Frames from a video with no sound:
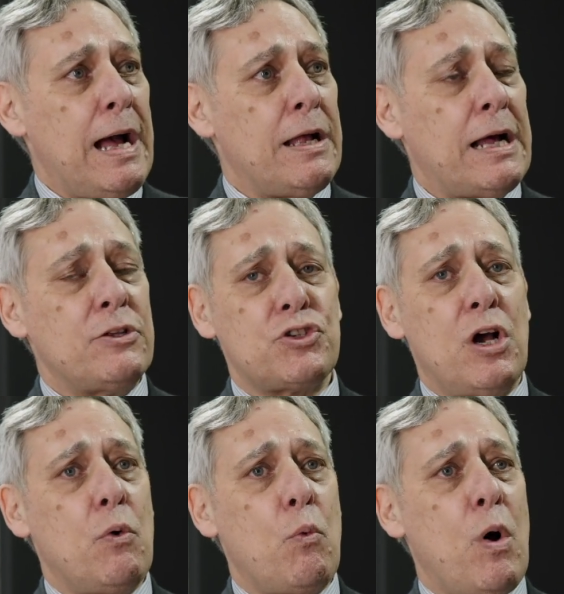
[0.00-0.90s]
And
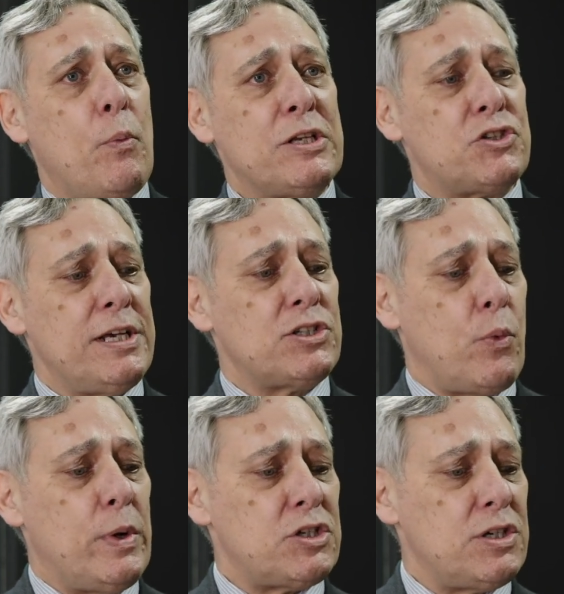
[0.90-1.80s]
so what we see is
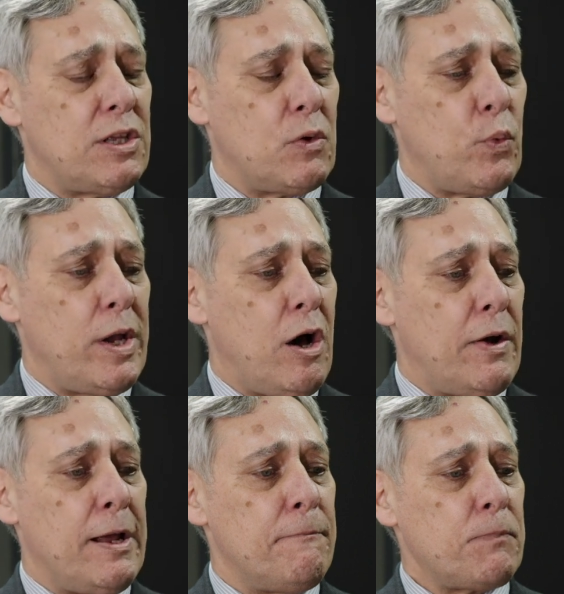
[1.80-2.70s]
that we
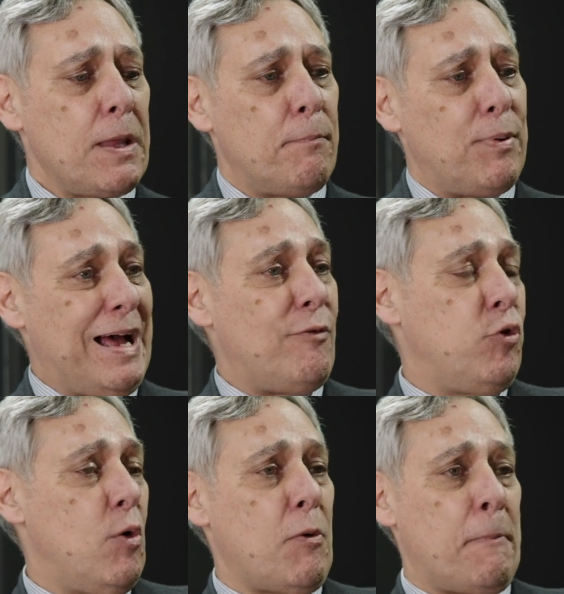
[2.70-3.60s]
are a
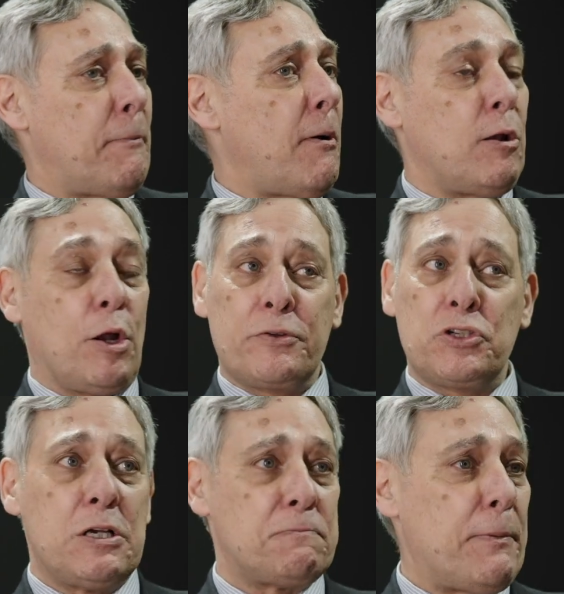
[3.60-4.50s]
platform for people. A lot
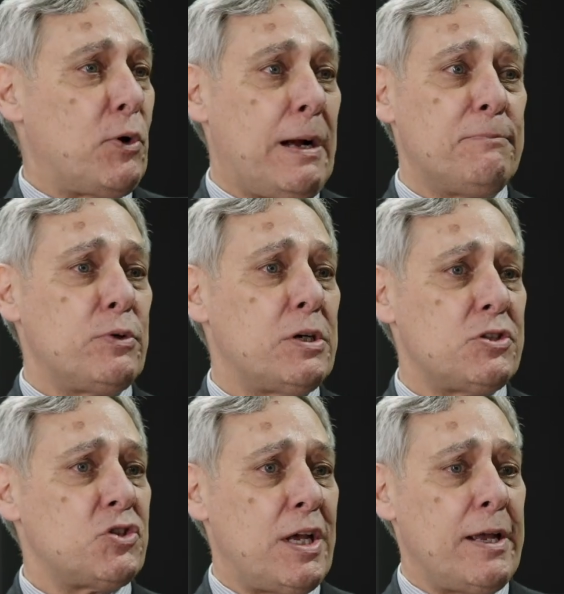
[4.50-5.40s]
of times people come to
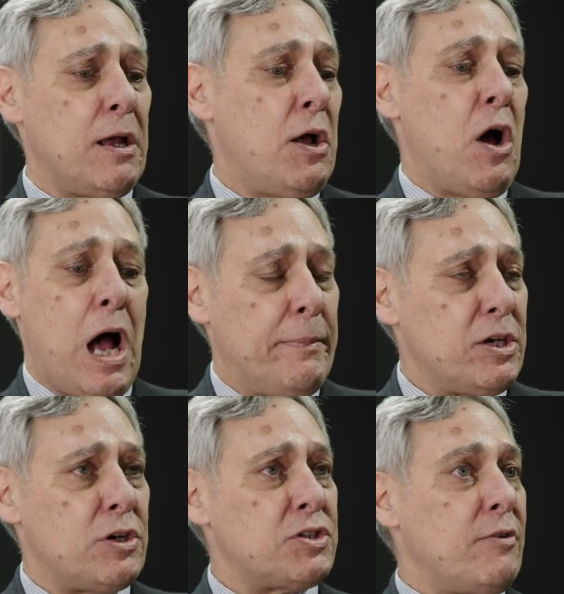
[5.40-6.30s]
us and say, I'm
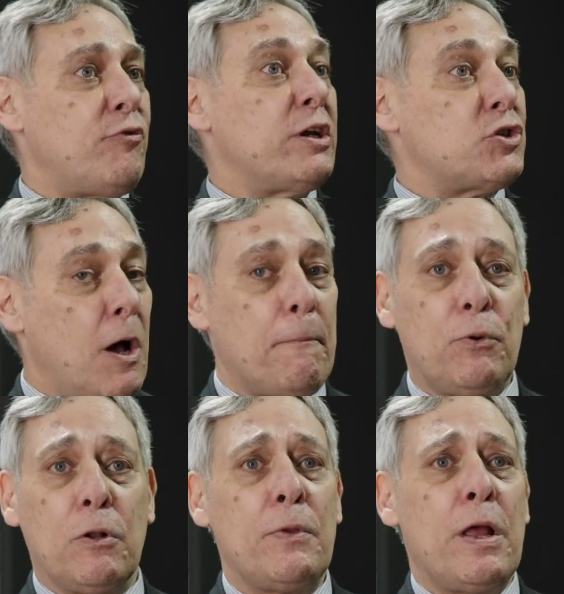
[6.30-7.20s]
interested in, for
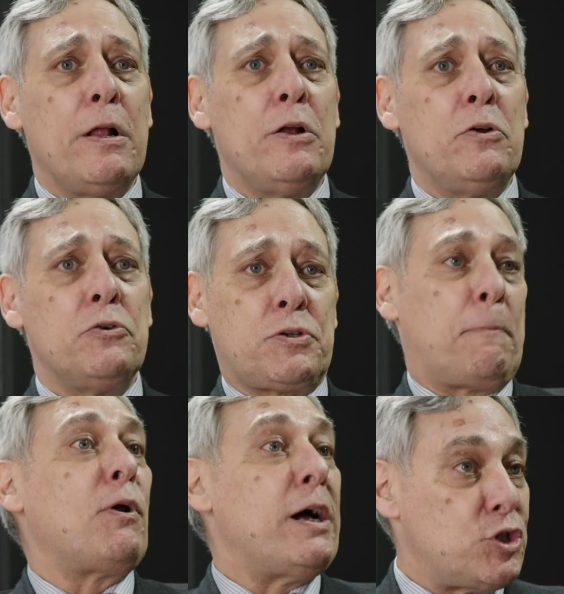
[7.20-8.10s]
example,
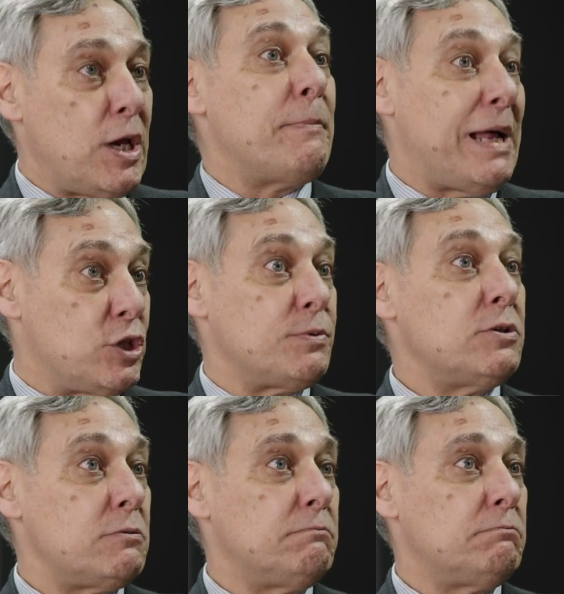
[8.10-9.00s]
supply chain
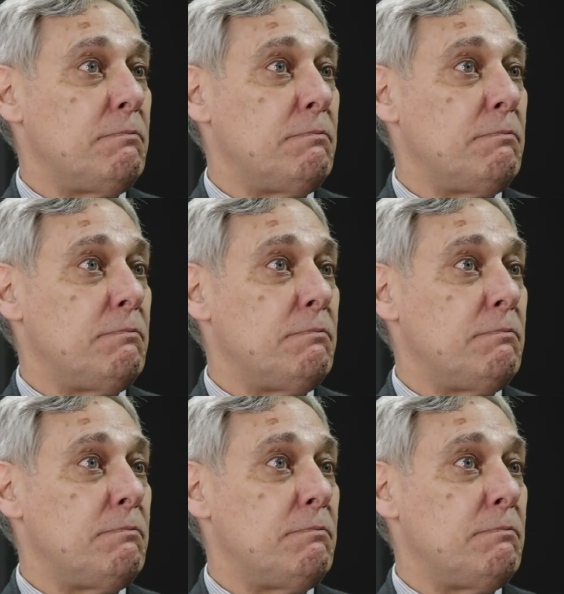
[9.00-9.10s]
management.